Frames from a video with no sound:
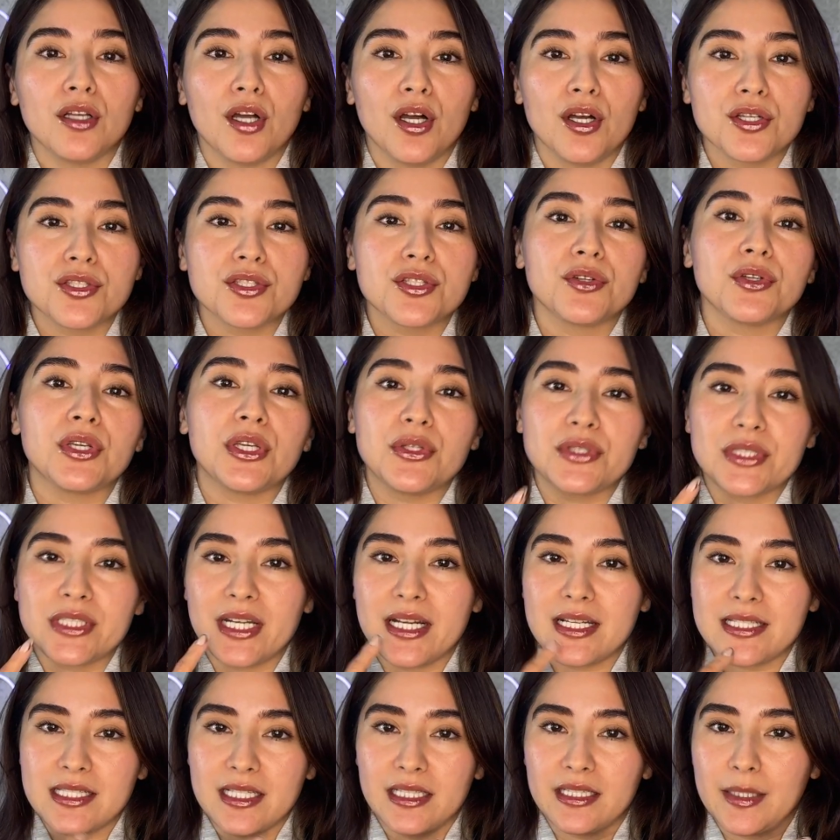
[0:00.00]
also use it
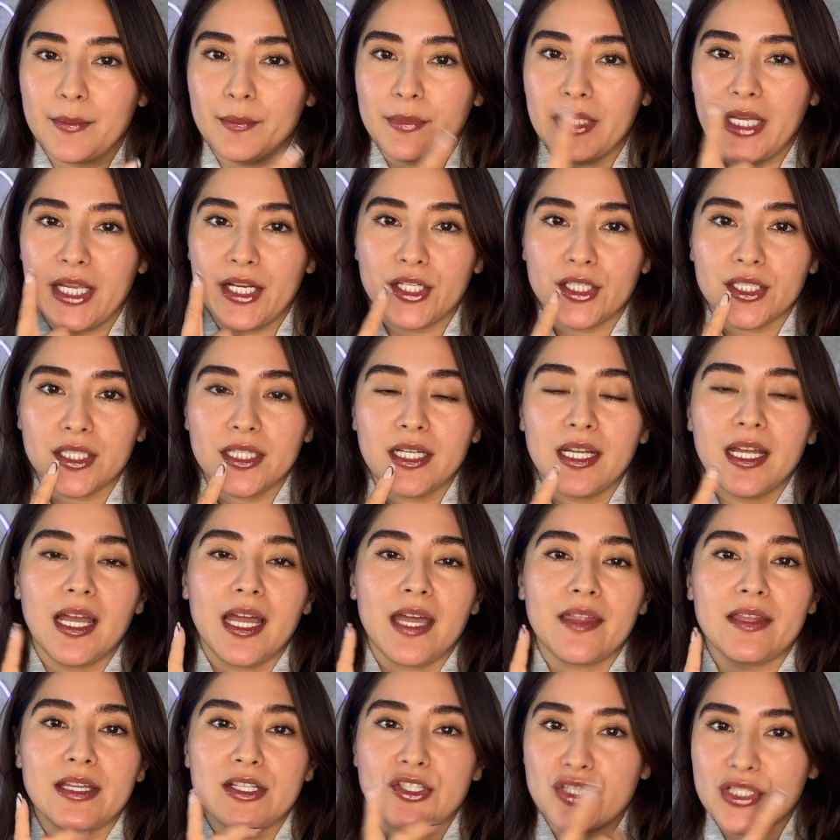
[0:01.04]
as a lip liner
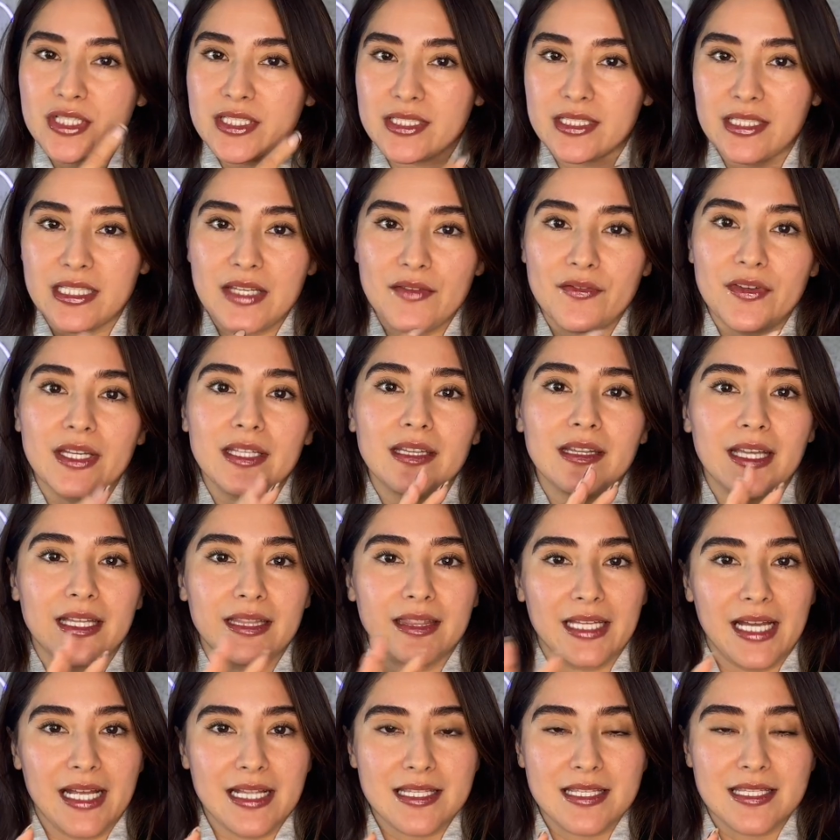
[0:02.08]
and then just leave it, let
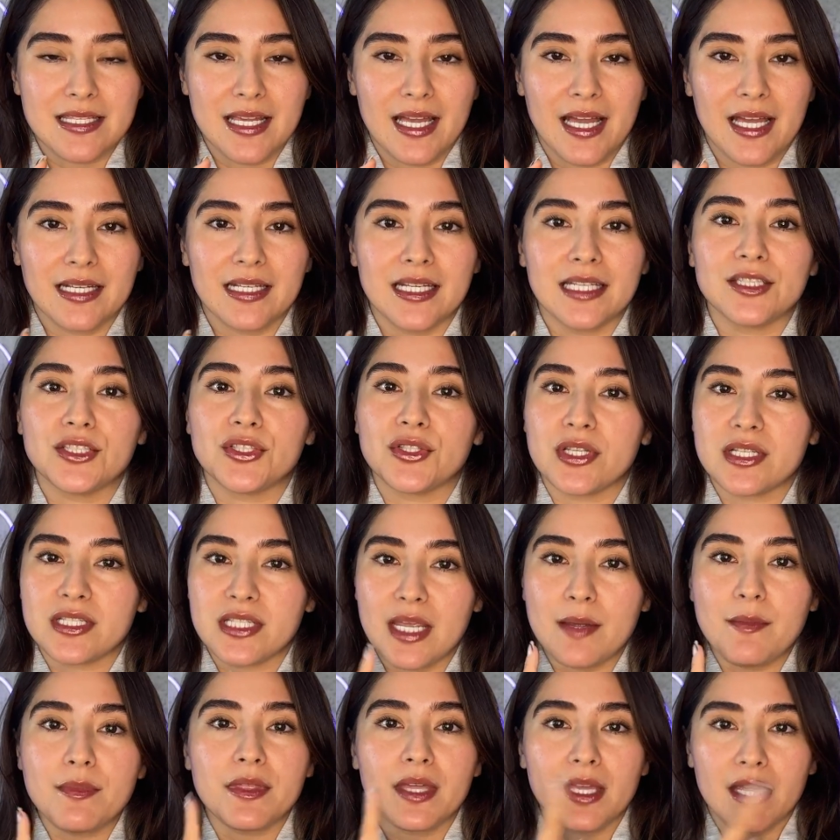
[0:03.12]
that set and do the
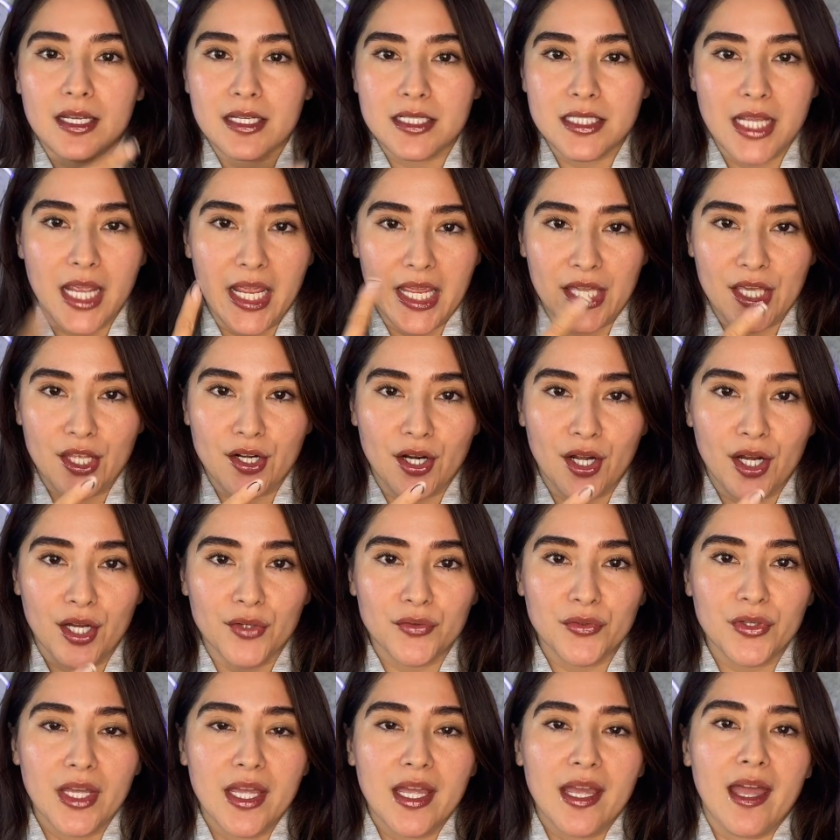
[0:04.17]
same thing, take it
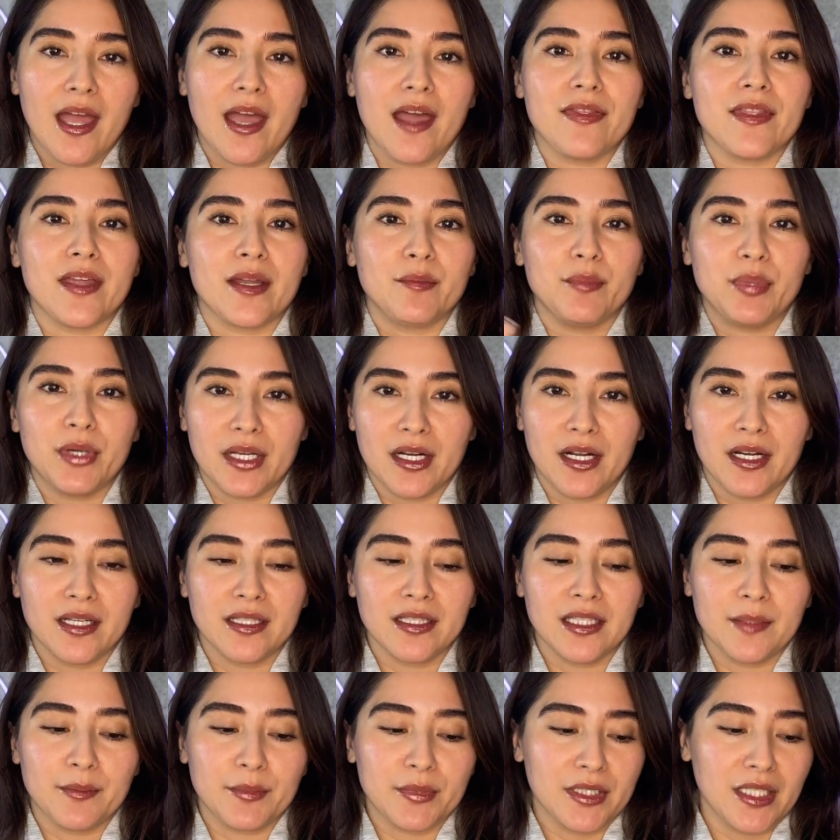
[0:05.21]
off and then put on a
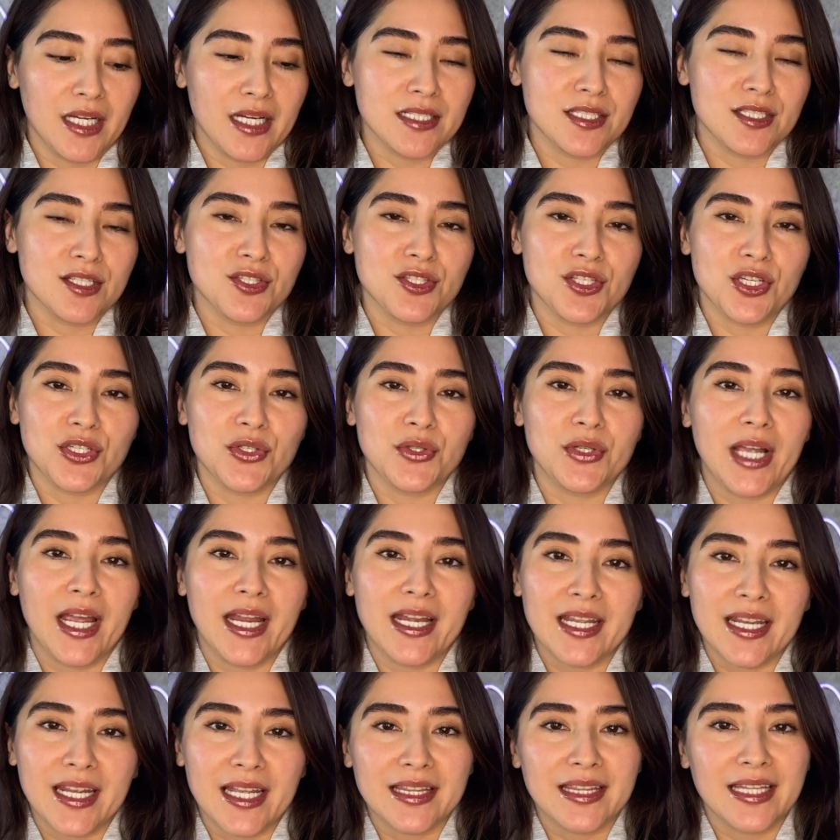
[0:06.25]
lip gloss. And so you
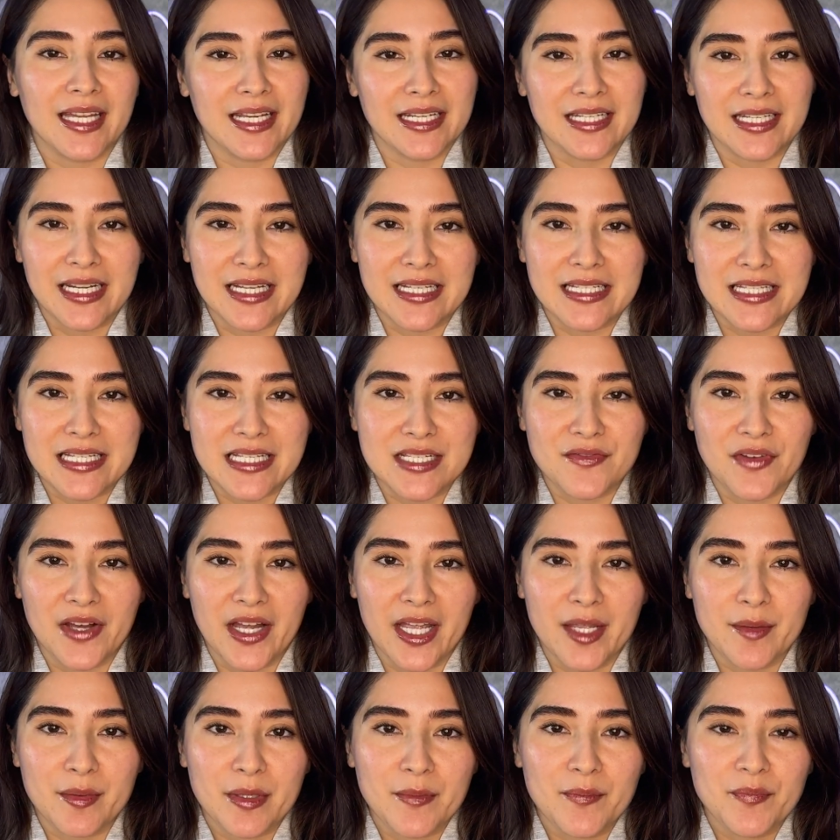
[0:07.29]
kind of get that 90s
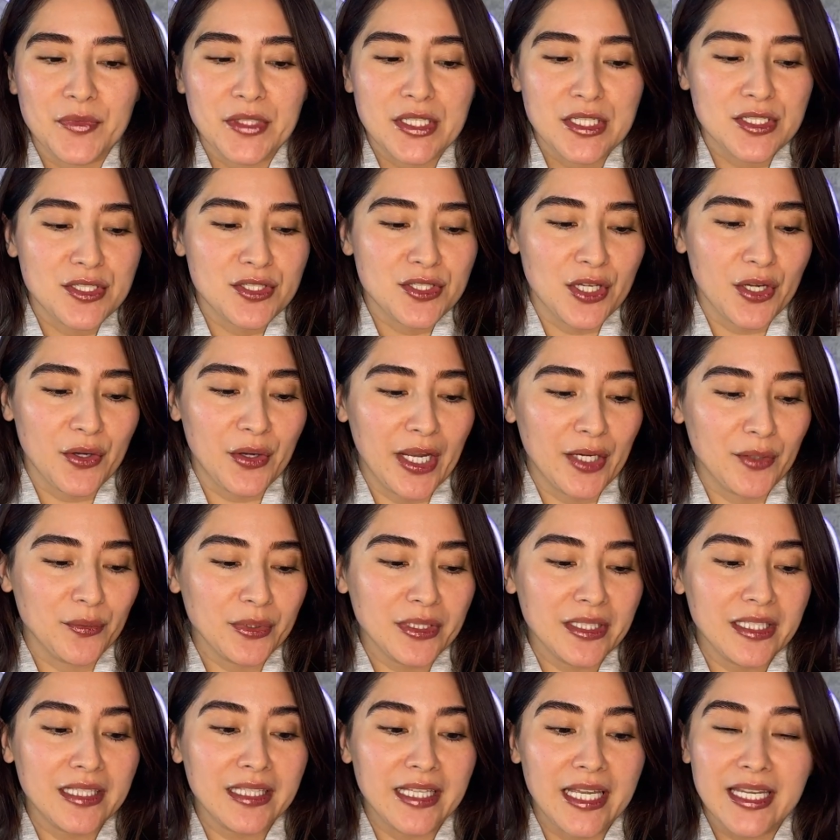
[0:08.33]
vibe. So I
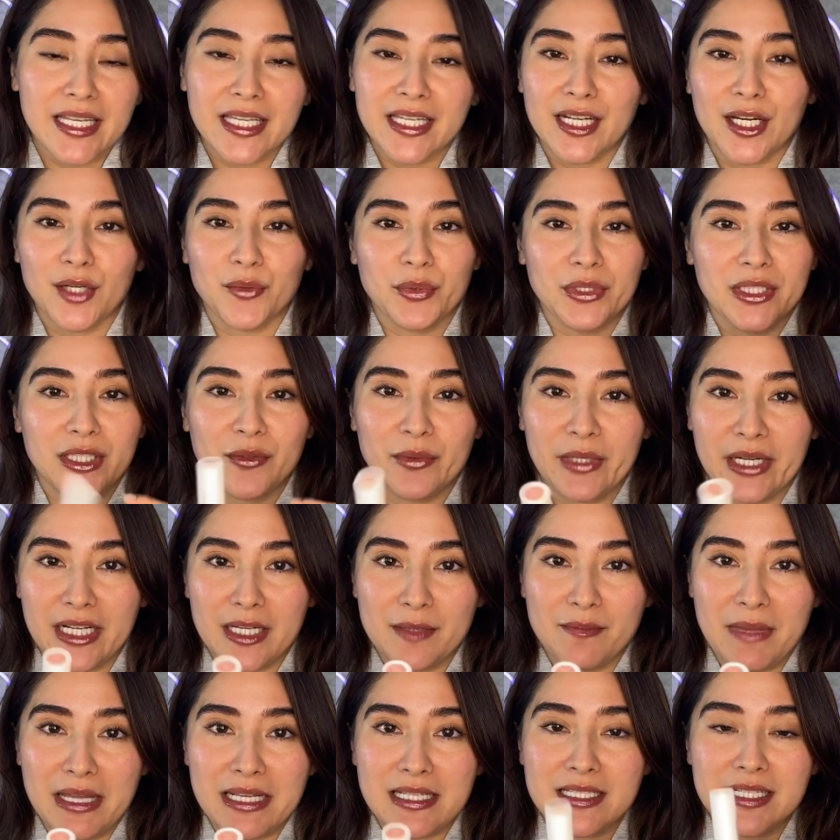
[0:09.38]
really like it. I really
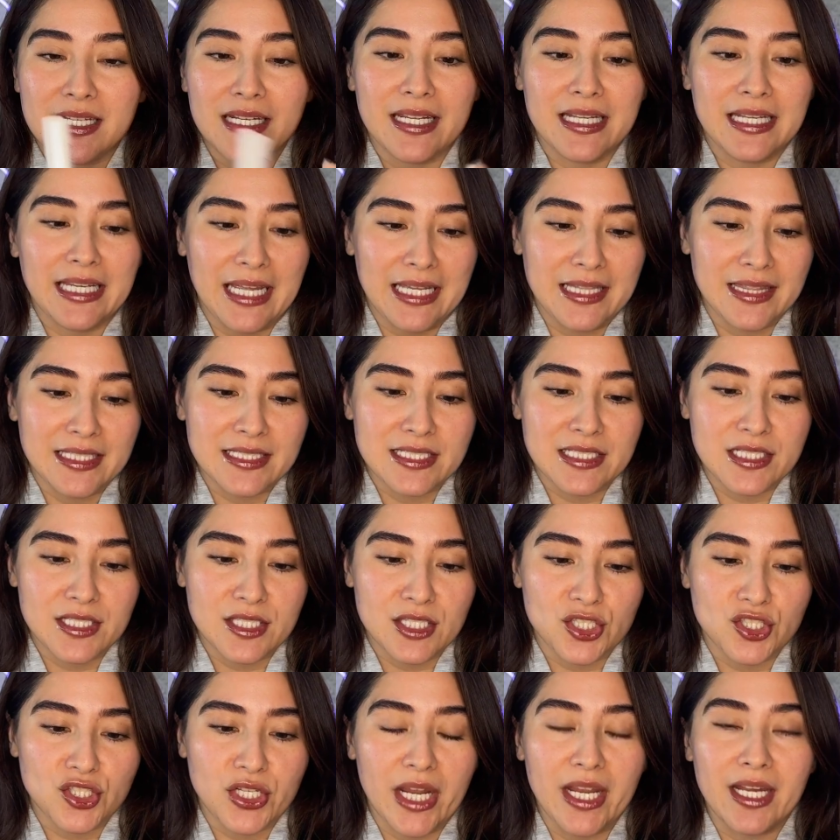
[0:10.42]
recommend it. Again, this is
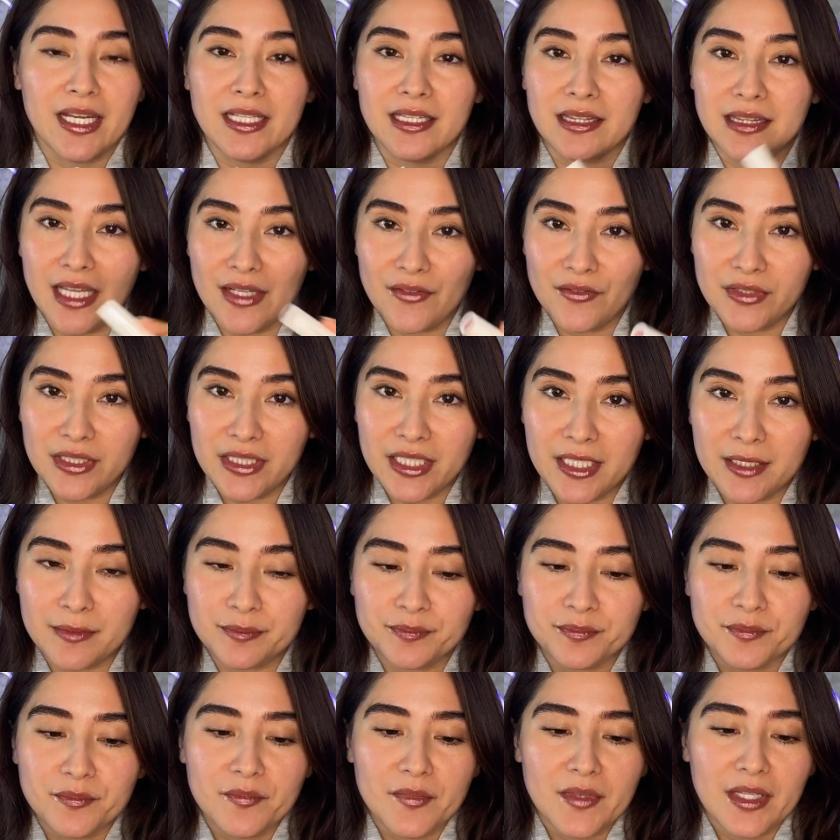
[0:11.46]
the shade
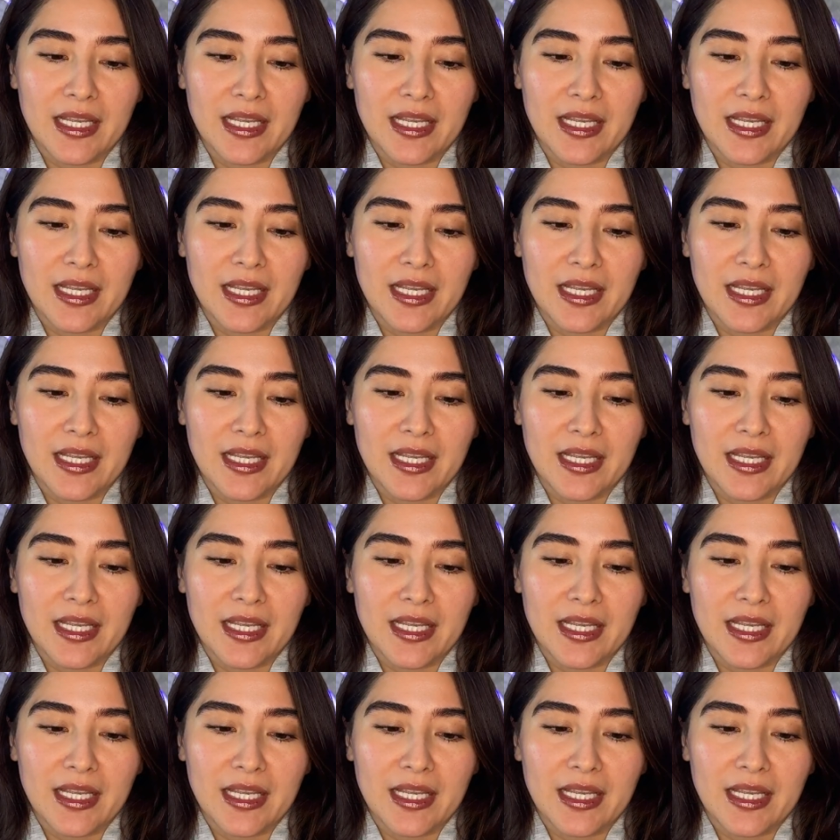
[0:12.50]
Lovely.